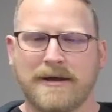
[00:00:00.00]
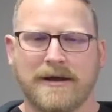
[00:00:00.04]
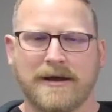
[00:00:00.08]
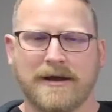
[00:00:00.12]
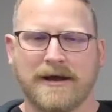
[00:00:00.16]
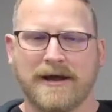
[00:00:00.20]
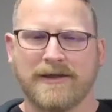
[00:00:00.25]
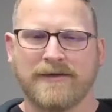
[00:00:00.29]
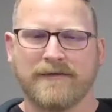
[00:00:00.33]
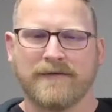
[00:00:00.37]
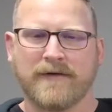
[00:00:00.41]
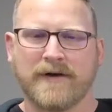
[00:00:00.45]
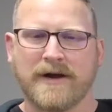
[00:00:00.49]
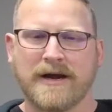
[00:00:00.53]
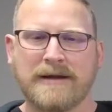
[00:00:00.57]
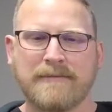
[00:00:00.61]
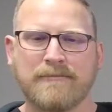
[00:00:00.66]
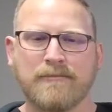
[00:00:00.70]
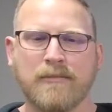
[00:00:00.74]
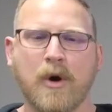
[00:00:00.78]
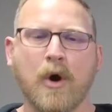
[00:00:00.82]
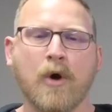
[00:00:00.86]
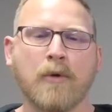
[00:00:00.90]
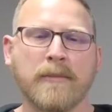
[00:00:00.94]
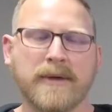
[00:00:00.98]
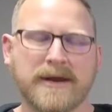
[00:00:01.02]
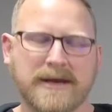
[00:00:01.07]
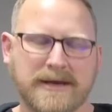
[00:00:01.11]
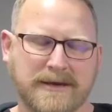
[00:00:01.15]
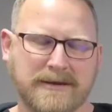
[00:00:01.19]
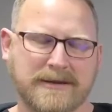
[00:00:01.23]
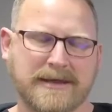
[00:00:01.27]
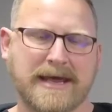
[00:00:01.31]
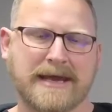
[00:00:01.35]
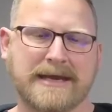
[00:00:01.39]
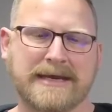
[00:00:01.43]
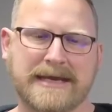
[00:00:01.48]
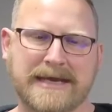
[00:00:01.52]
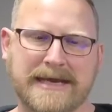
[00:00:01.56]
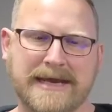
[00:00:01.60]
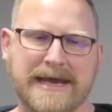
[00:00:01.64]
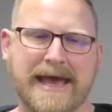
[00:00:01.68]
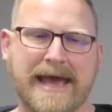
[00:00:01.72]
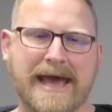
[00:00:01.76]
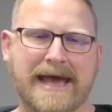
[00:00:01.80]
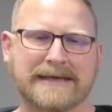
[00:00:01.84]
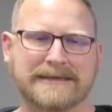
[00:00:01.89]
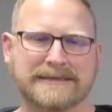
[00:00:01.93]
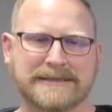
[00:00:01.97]
The very moment that he
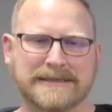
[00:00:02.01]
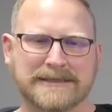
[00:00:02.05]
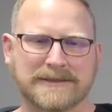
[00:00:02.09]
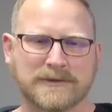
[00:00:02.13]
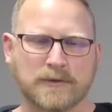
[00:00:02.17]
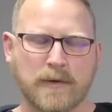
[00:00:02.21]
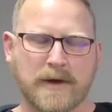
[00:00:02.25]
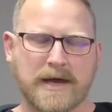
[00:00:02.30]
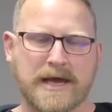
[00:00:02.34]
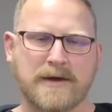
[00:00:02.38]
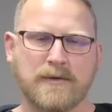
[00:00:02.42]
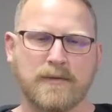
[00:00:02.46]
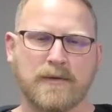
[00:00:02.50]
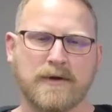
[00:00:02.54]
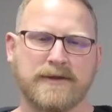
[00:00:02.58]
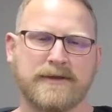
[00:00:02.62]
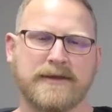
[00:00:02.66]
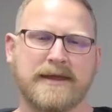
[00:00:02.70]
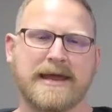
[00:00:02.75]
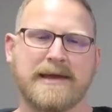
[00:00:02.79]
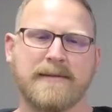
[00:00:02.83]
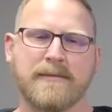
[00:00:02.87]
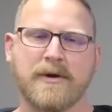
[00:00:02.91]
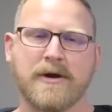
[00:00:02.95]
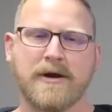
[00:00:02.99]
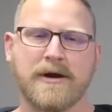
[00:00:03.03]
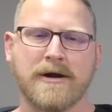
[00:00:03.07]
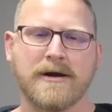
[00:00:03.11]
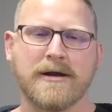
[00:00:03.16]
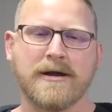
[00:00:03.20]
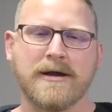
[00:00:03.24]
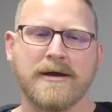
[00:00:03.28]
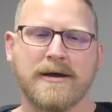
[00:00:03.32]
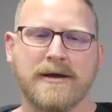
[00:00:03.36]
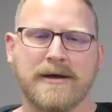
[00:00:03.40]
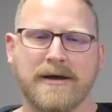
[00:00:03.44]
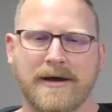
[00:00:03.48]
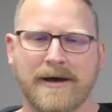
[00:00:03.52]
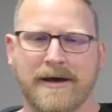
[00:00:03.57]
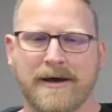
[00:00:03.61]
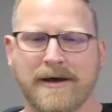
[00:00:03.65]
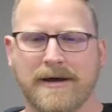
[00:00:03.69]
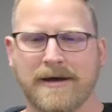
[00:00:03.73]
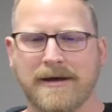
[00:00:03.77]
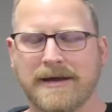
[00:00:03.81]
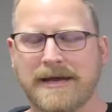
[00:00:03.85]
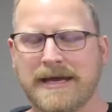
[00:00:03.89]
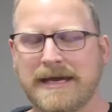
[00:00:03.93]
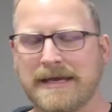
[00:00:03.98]
has his way with Tamar,
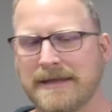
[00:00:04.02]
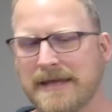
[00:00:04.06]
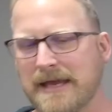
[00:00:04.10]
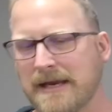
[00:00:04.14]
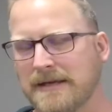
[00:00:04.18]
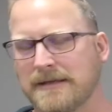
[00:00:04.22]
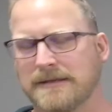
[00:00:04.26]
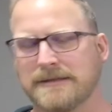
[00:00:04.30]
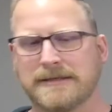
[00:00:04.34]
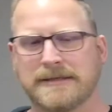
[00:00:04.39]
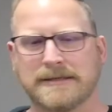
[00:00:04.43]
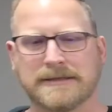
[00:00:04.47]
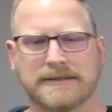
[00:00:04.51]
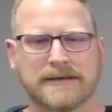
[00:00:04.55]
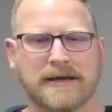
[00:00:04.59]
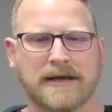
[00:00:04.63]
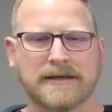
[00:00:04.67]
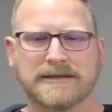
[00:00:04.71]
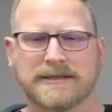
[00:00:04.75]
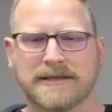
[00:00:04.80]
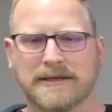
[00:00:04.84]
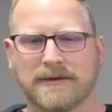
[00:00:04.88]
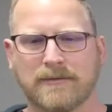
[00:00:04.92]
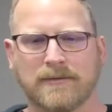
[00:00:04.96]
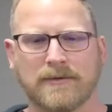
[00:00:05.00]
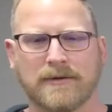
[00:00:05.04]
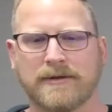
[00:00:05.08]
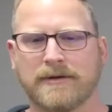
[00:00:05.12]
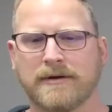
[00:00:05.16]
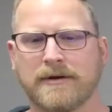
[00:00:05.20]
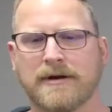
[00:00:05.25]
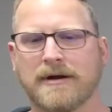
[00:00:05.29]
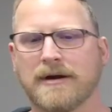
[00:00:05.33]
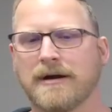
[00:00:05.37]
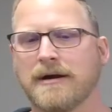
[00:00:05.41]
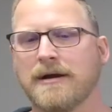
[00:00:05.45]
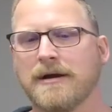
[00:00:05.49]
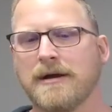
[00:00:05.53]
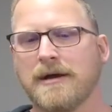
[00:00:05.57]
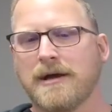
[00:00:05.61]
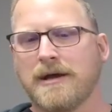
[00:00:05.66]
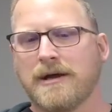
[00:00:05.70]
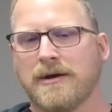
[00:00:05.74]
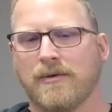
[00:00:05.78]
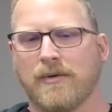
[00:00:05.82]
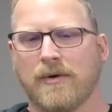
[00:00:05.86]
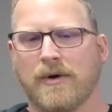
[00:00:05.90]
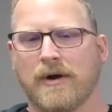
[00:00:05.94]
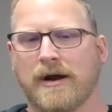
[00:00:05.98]
he then is disgusted with her,
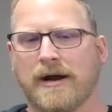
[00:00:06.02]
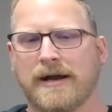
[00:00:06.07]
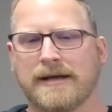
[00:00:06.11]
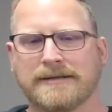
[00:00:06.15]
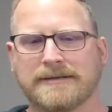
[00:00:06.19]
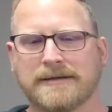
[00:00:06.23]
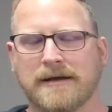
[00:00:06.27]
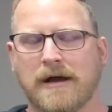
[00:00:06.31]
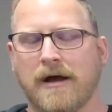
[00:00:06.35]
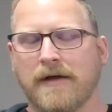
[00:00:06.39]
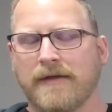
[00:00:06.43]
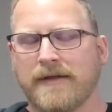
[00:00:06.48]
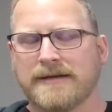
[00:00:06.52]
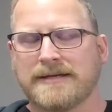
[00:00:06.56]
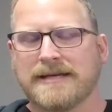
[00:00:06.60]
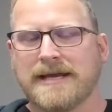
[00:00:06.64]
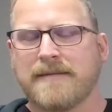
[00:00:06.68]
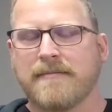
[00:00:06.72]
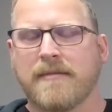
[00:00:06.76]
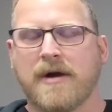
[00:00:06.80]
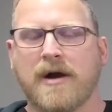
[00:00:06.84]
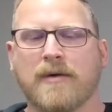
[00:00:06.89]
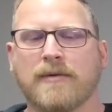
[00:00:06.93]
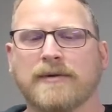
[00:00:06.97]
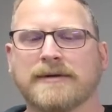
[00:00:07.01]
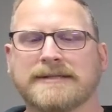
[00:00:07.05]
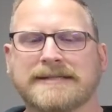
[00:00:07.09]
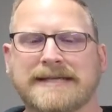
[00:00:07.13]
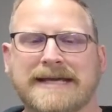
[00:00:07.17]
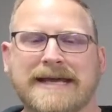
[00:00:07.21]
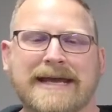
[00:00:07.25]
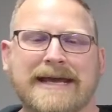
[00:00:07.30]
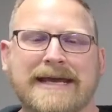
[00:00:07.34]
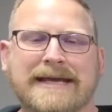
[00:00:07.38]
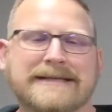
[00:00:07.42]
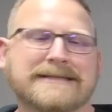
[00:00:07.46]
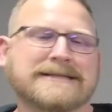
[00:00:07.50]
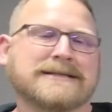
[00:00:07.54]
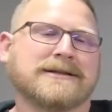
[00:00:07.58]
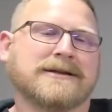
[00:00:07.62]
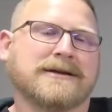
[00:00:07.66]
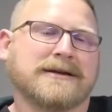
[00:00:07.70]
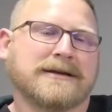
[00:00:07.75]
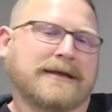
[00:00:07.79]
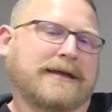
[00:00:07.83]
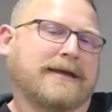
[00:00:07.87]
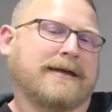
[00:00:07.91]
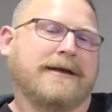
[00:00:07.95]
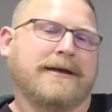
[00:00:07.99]
whereas all that Tamar was saying is,
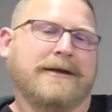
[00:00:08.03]
look,